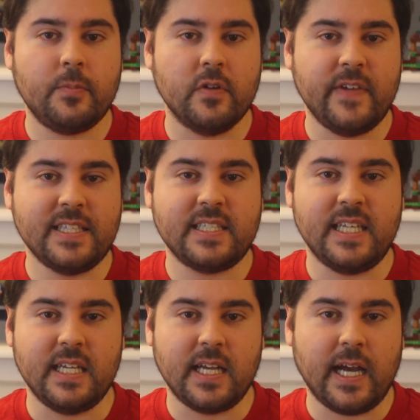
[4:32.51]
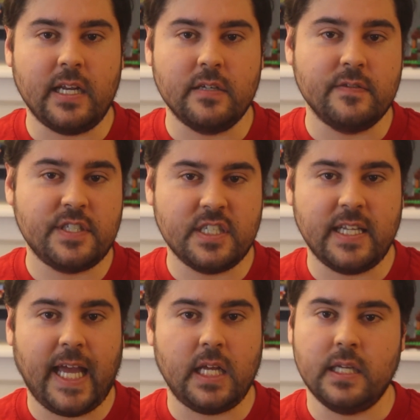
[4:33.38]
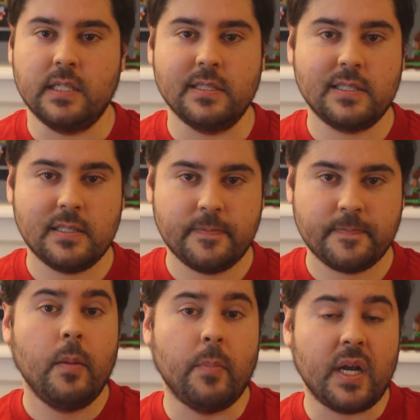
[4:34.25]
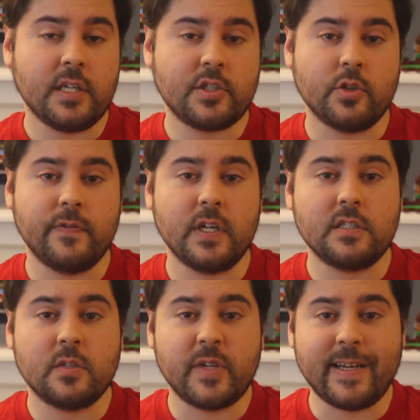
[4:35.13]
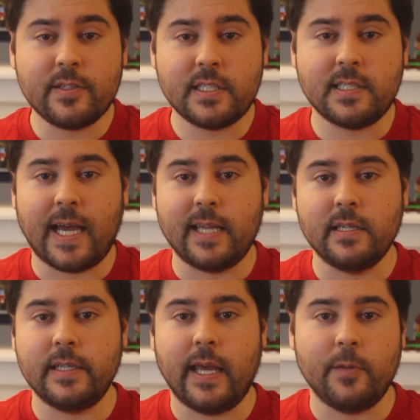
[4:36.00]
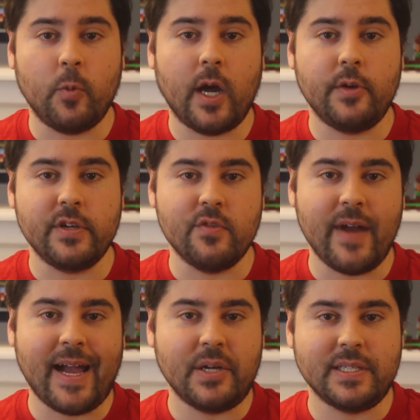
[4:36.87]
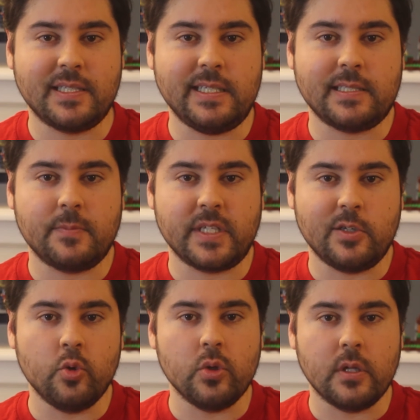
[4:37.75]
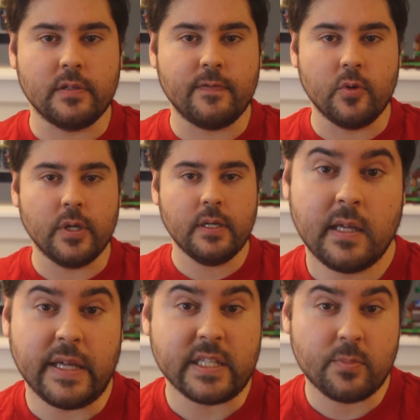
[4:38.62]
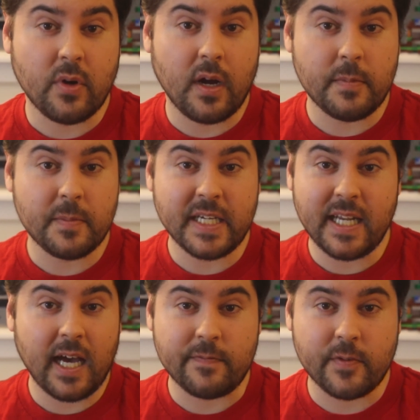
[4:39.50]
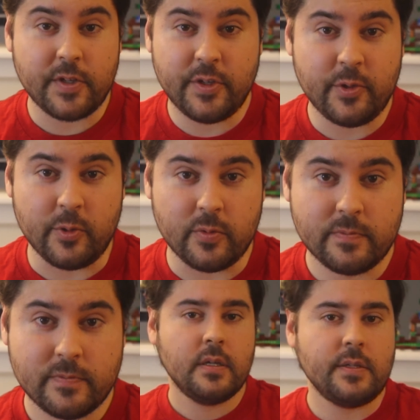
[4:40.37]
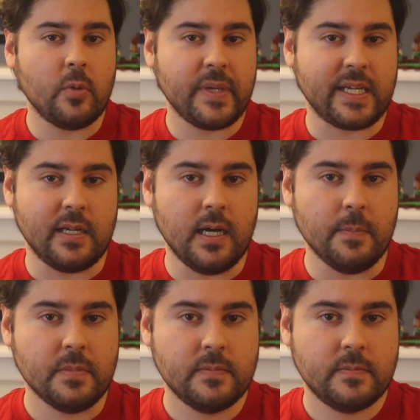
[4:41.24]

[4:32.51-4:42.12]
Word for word: prevents any kind of shenanigans. But also, if you're on someone else's island and wandering around and see something cool on the floor, it's probably not for you. Don't pick it up.